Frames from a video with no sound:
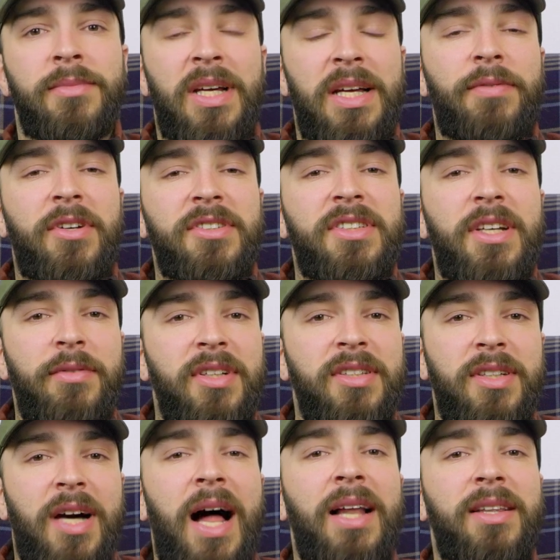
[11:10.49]
he was giving
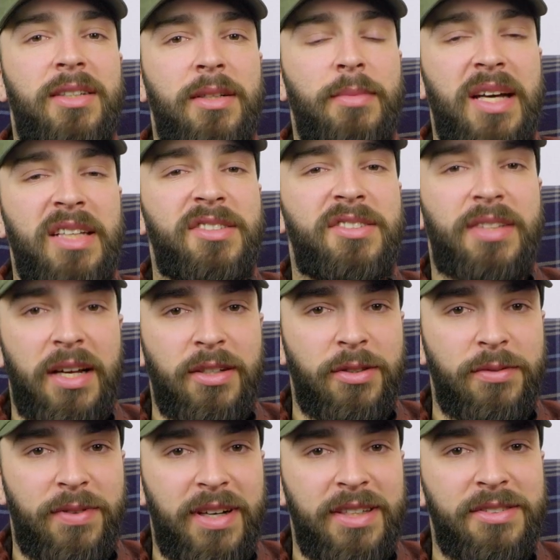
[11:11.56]
the ultimate
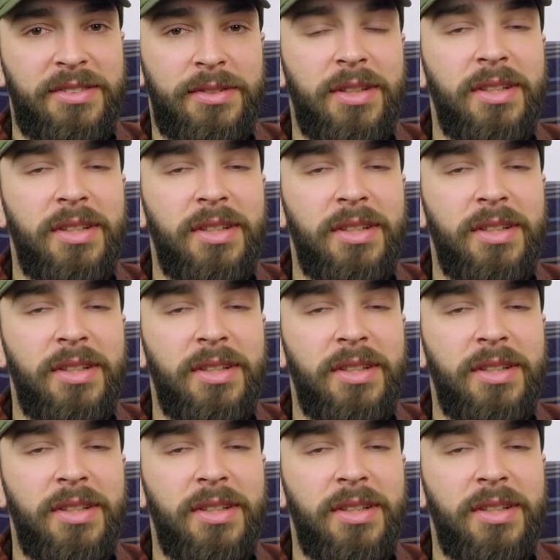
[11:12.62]
sacrifice,